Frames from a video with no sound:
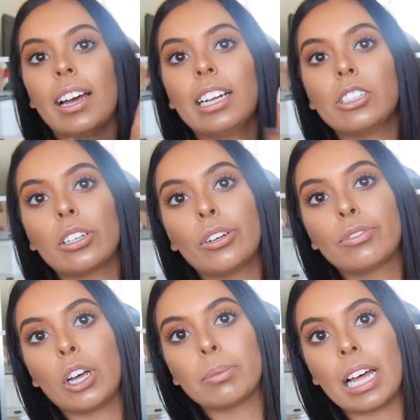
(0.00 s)
And I just
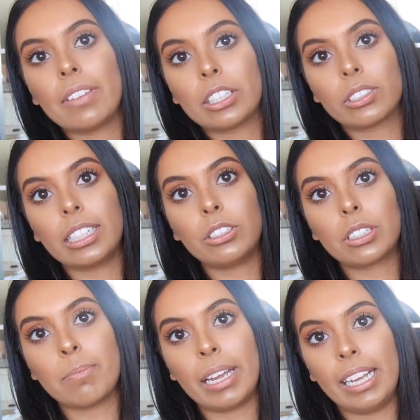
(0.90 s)
love tops like this because they
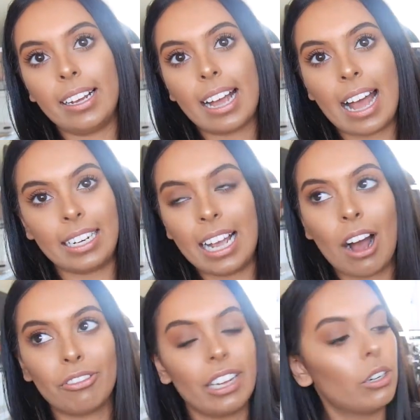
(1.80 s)
just make any
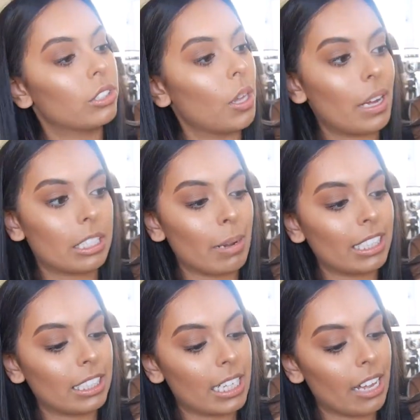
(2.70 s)
outfit look so
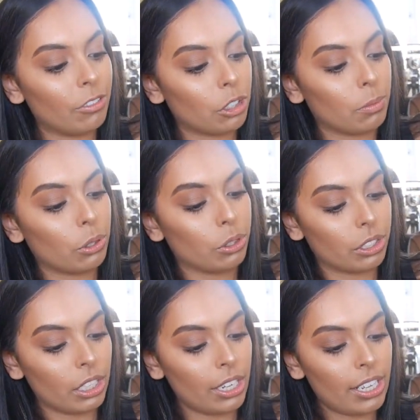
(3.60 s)
expensive just
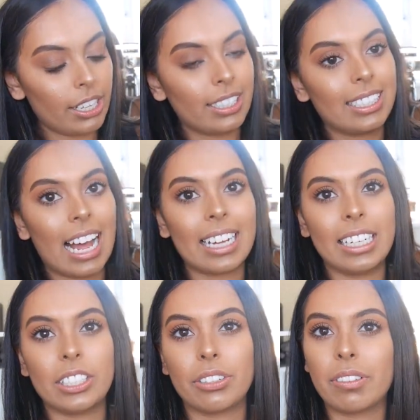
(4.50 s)
because
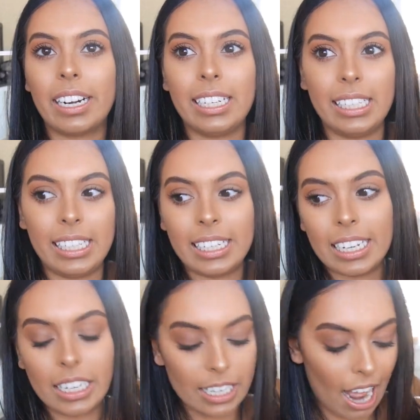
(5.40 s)
satin is a really
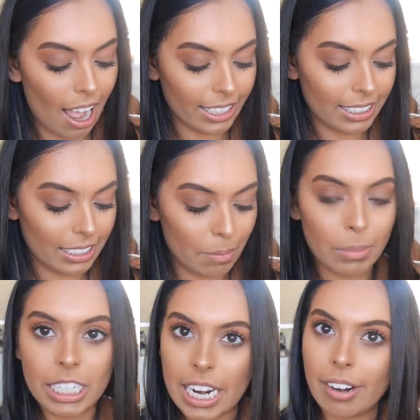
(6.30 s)
nice
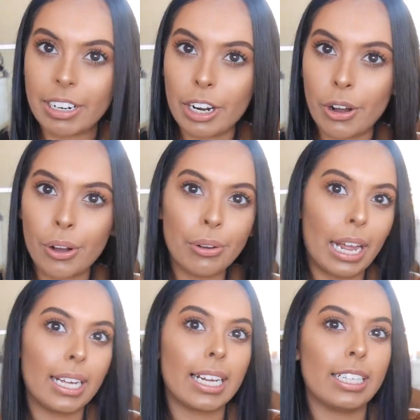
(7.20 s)
material.
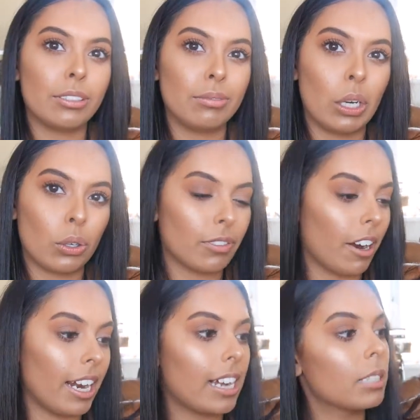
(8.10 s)
Like it looks
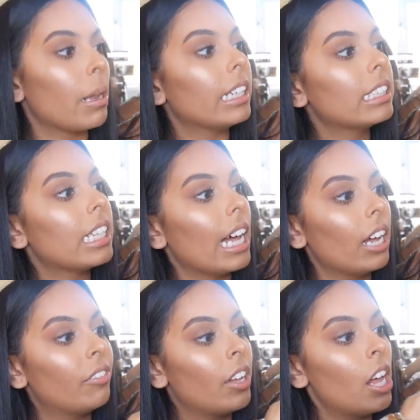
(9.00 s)
very
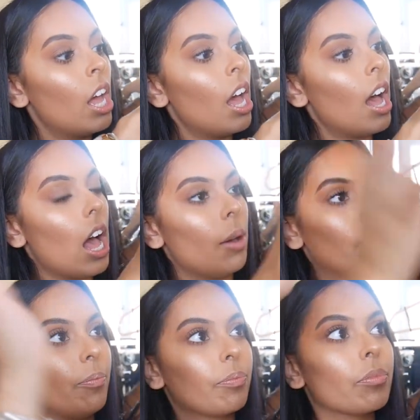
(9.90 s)
expensive.
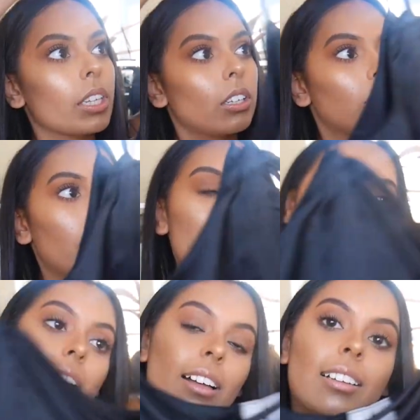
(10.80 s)
Um, so
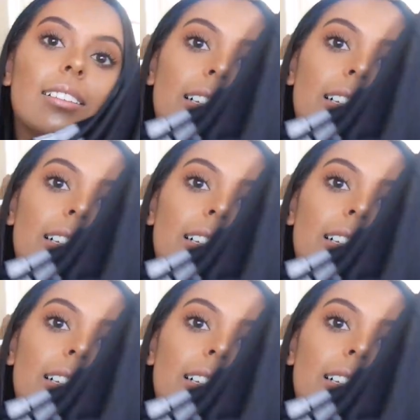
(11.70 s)
yeah,